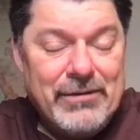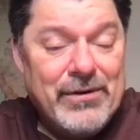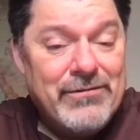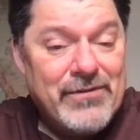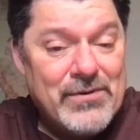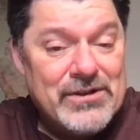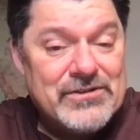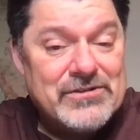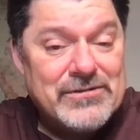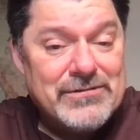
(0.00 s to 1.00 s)
I want to
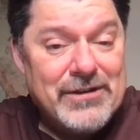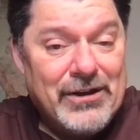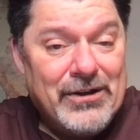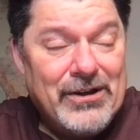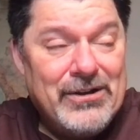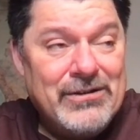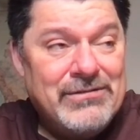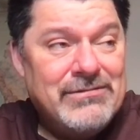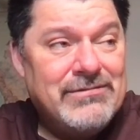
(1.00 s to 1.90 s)
focus on